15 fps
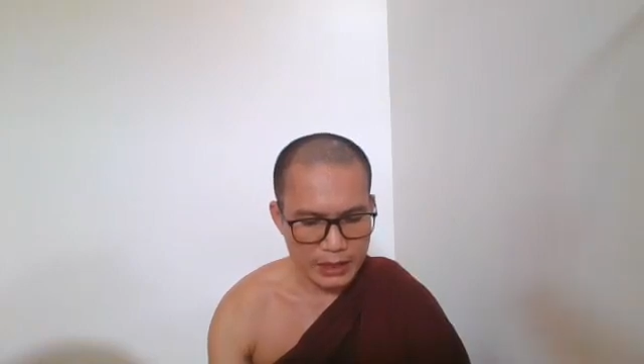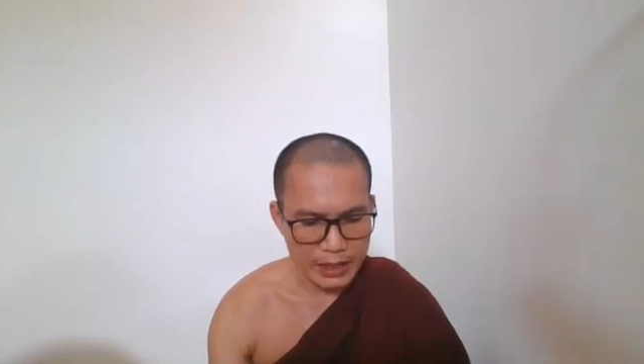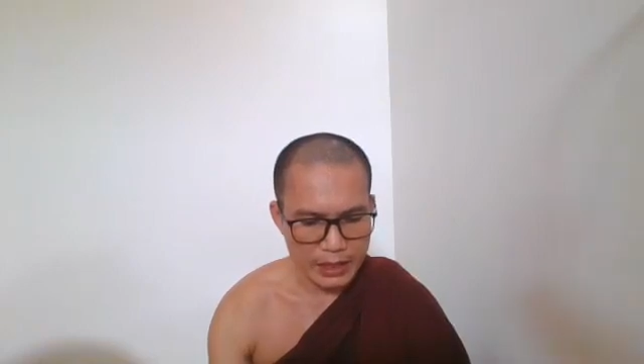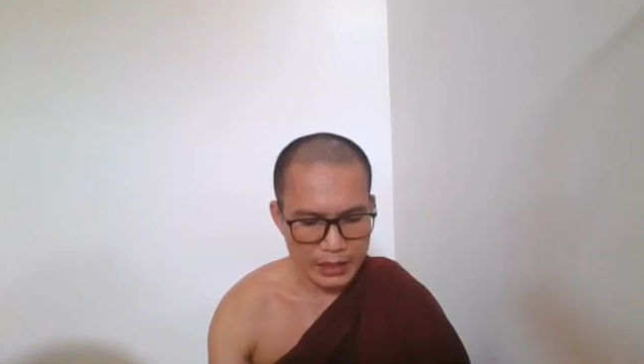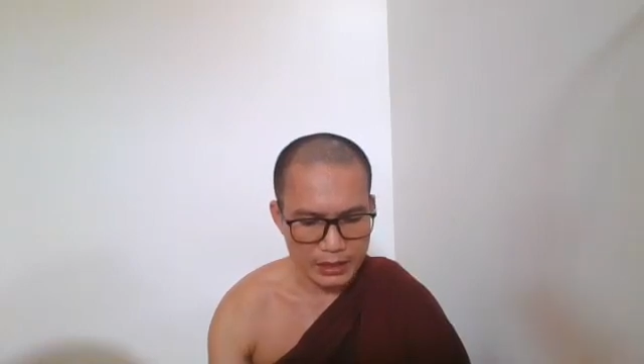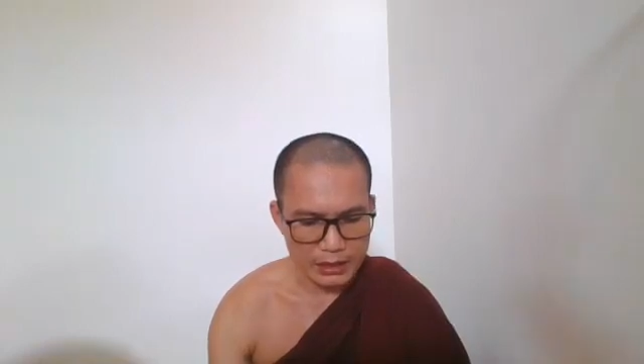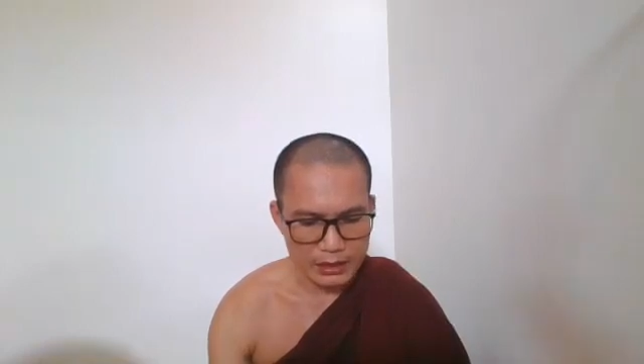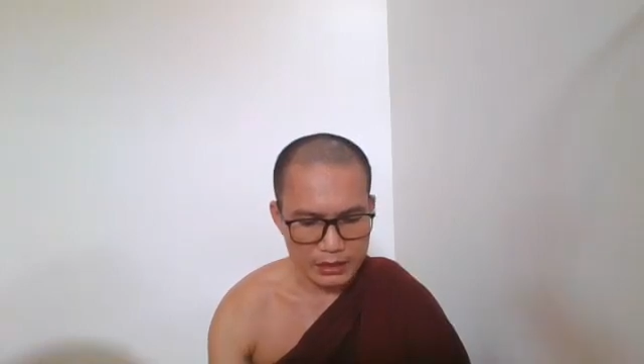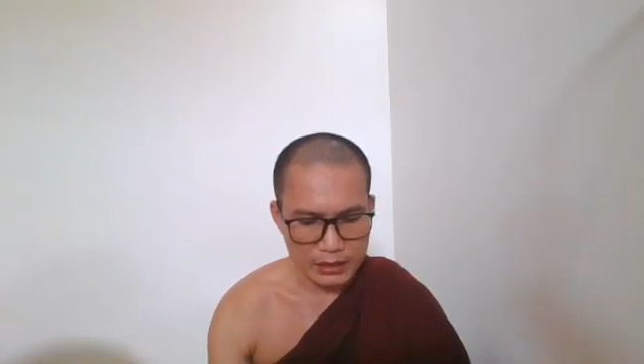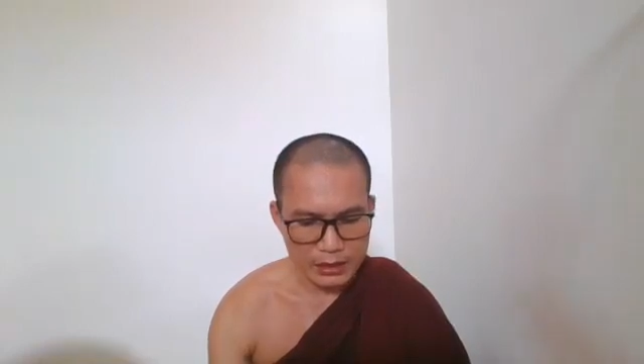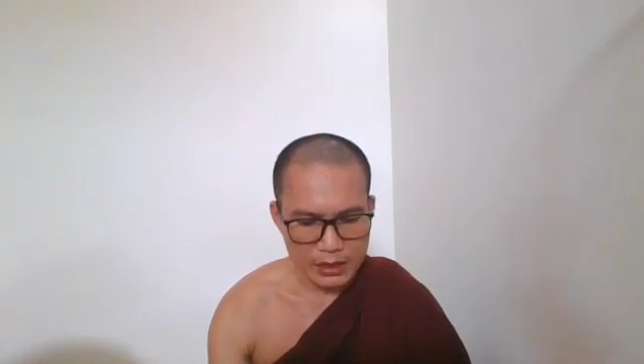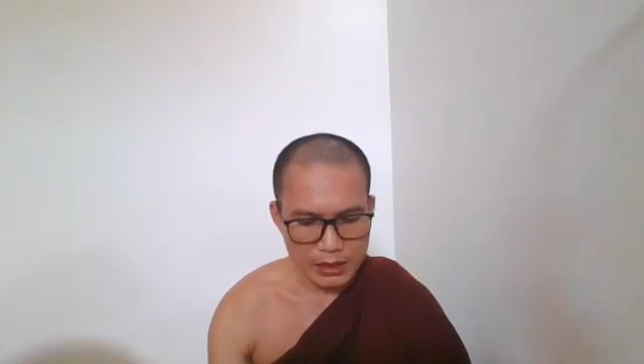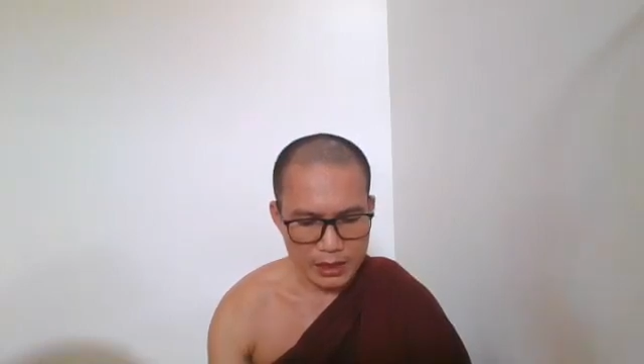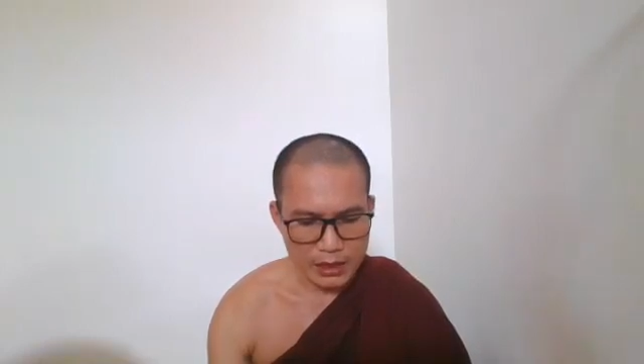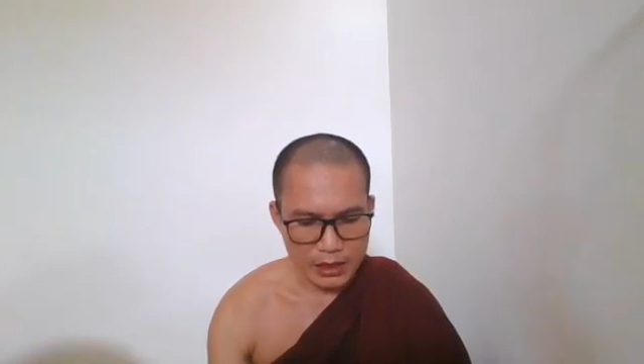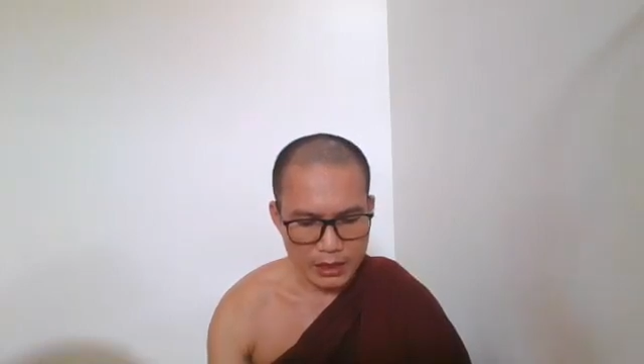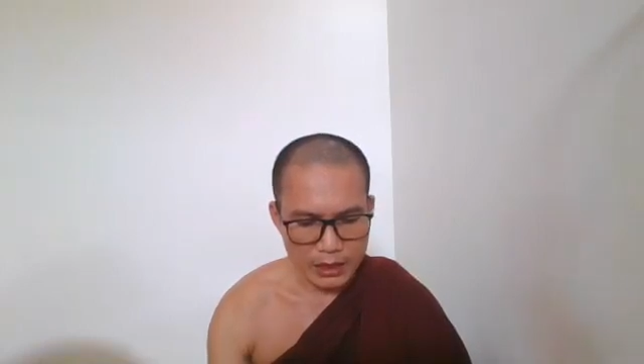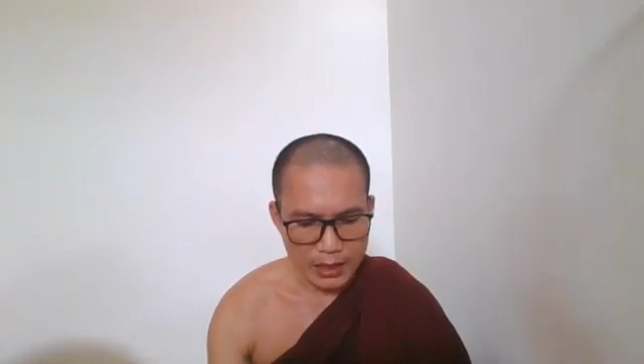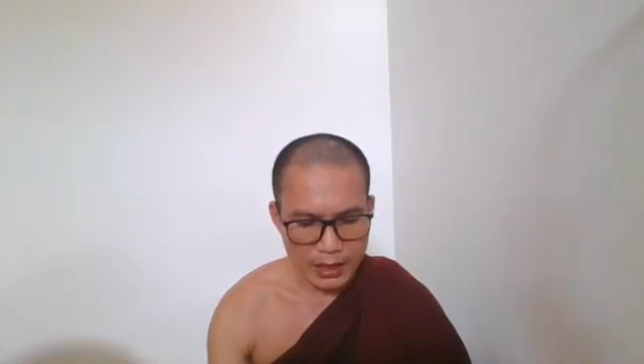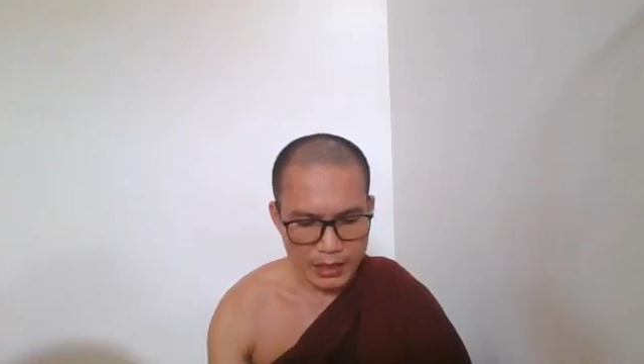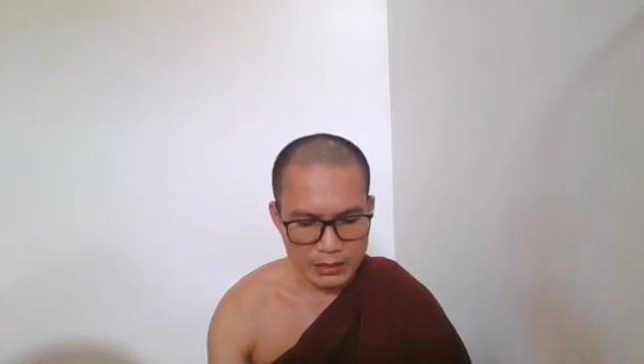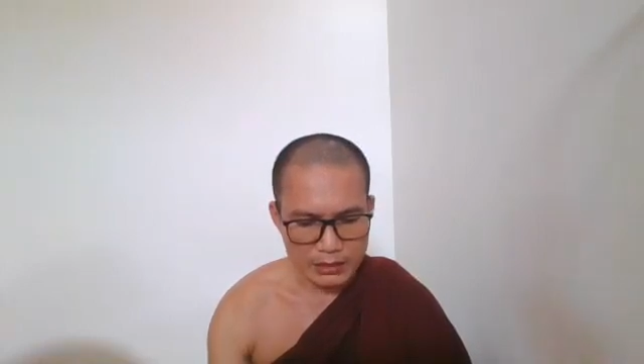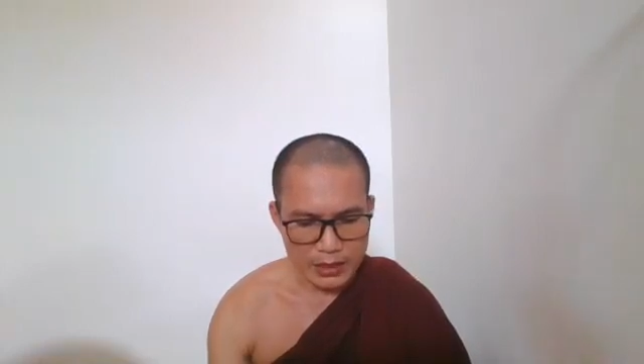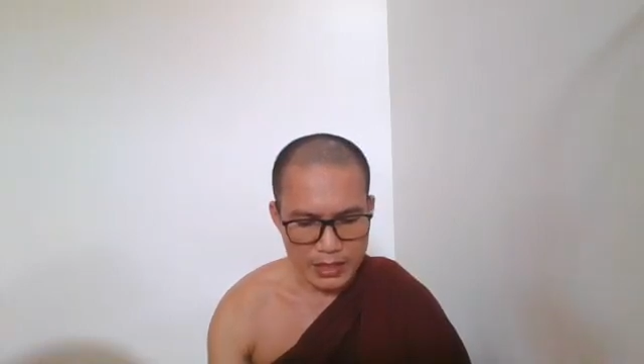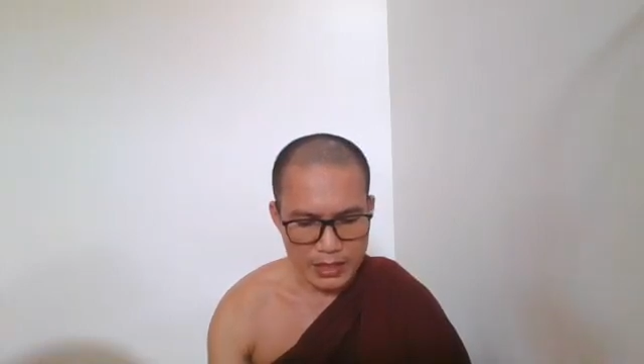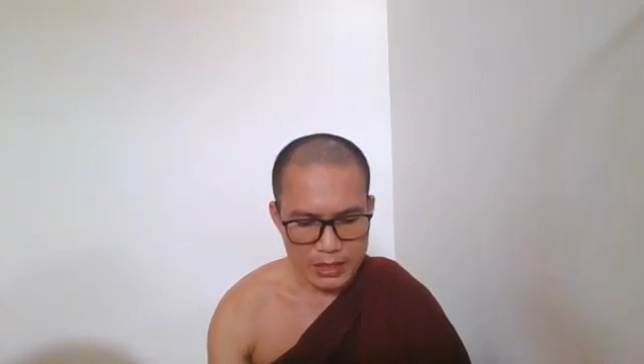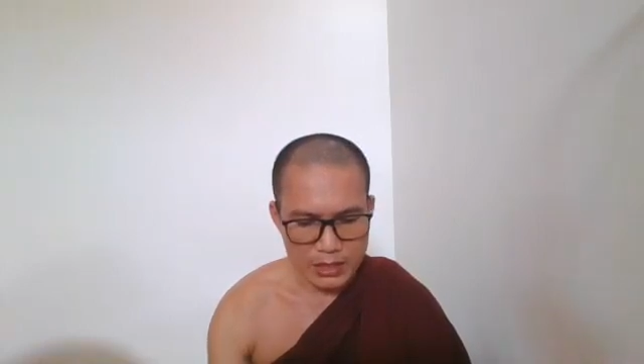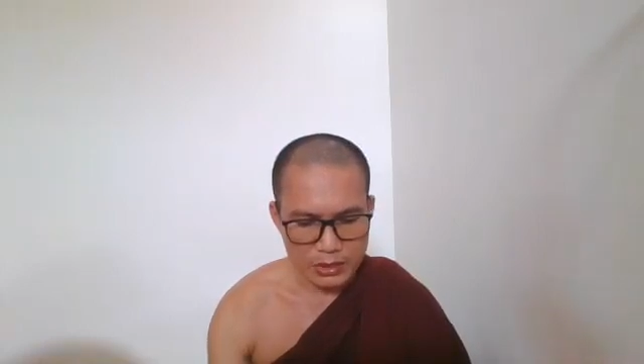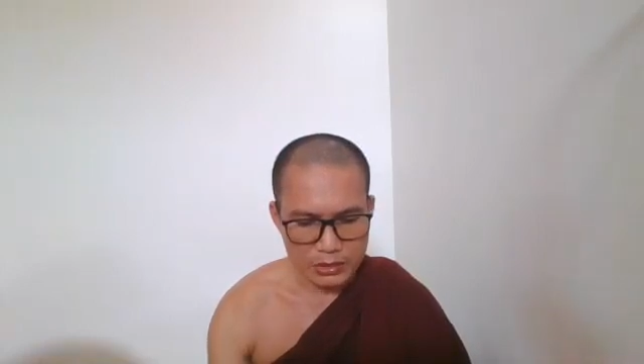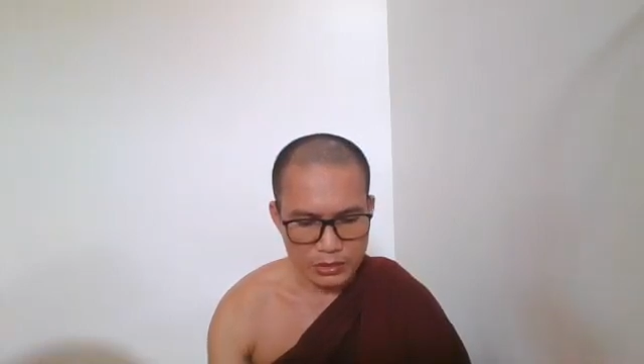hen, and as a